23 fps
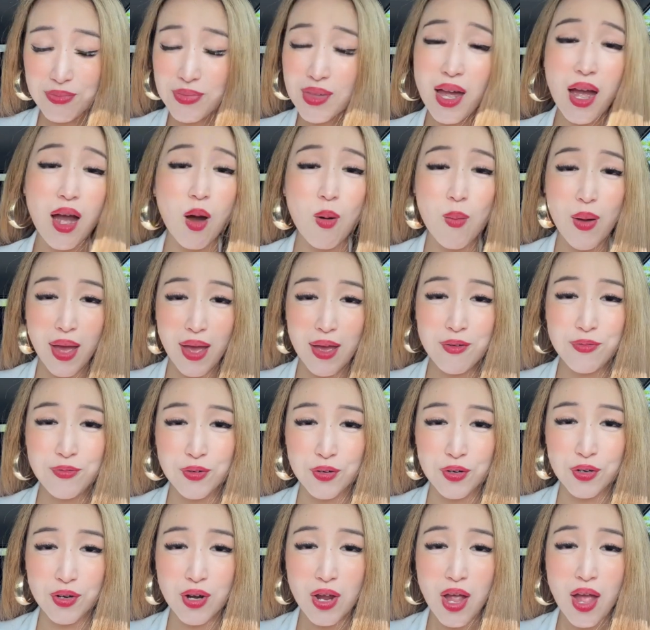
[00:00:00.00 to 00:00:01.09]

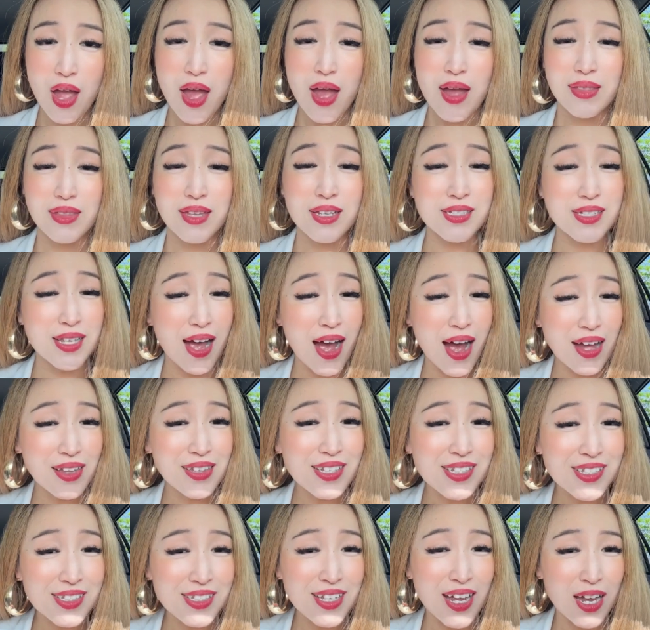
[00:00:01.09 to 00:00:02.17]
However, there's the other
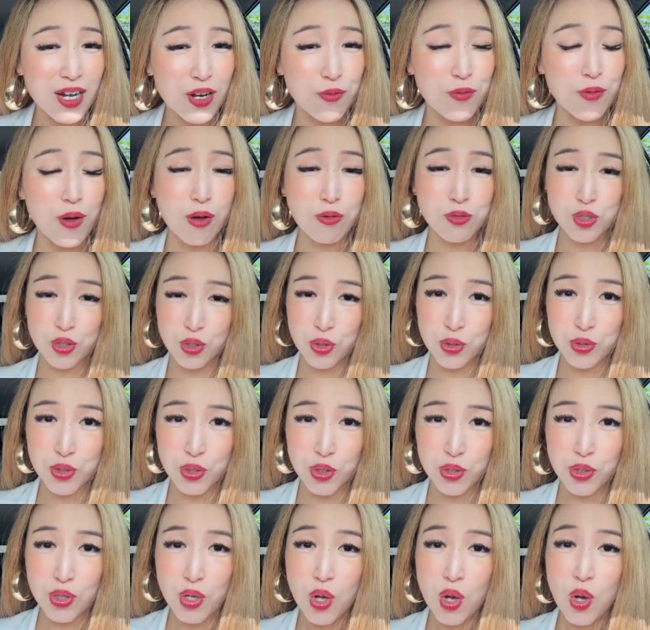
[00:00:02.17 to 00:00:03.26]
side of our
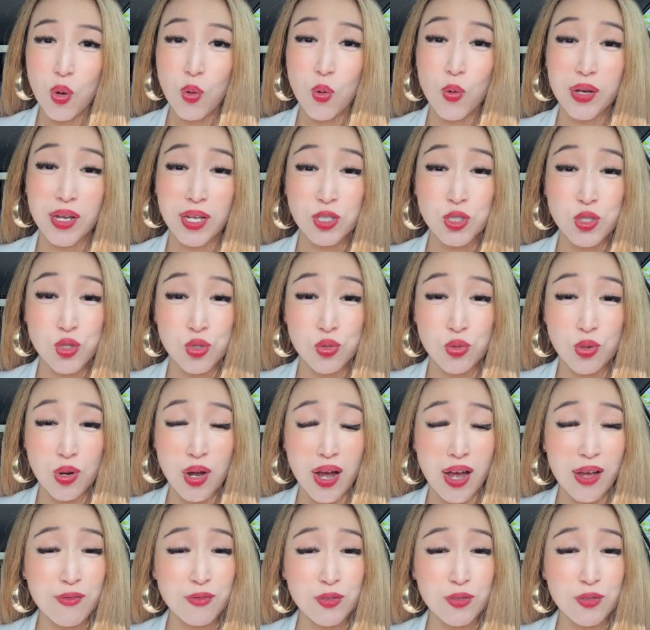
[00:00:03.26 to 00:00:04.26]
children who can drive